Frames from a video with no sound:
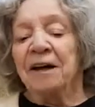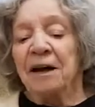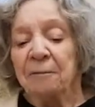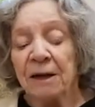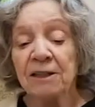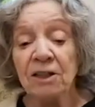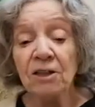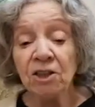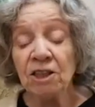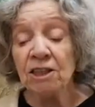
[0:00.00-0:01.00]
But, you know,
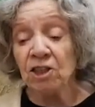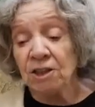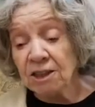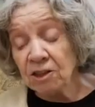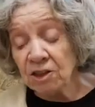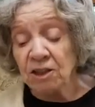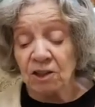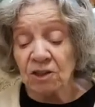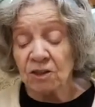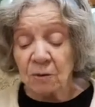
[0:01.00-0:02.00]
she
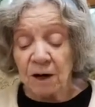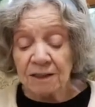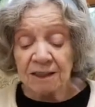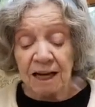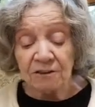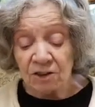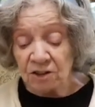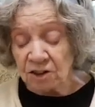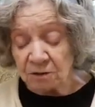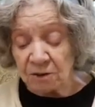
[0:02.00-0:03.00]
just squats down. She's
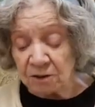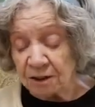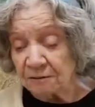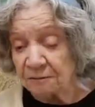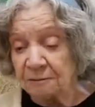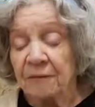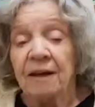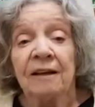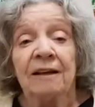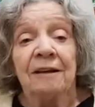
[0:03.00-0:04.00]
so good.
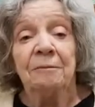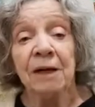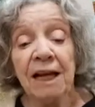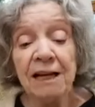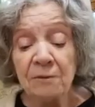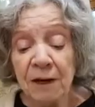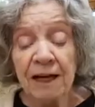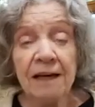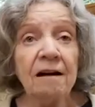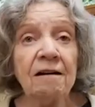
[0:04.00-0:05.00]
But
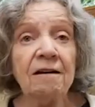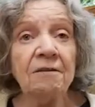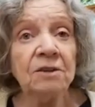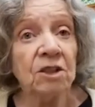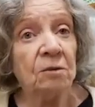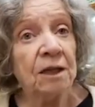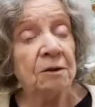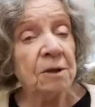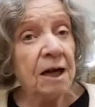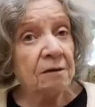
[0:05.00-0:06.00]
anyway, so here
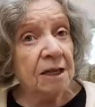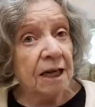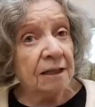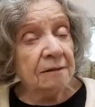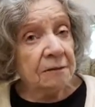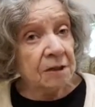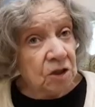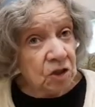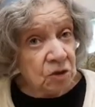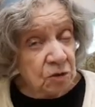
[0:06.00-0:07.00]
we are again. It's
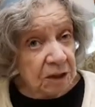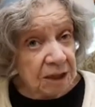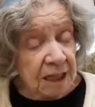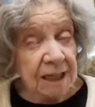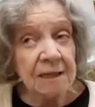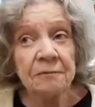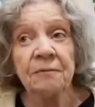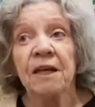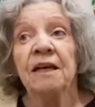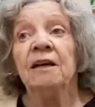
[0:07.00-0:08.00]
Tuesday.
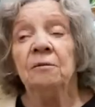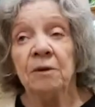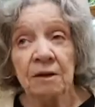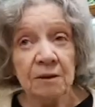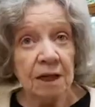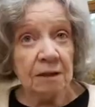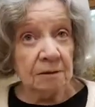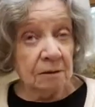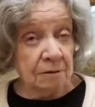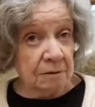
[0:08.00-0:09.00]
We're in
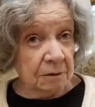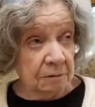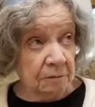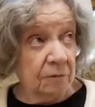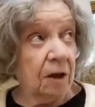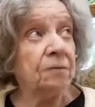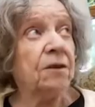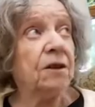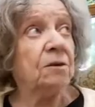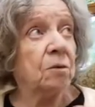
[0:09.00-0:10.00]
the
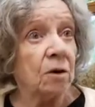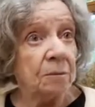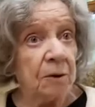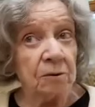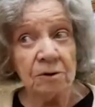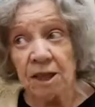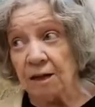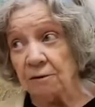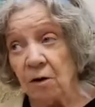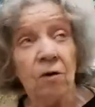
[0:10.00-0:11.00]
lovely Walpole
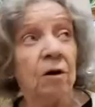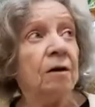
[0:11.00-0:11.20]
Town Hall.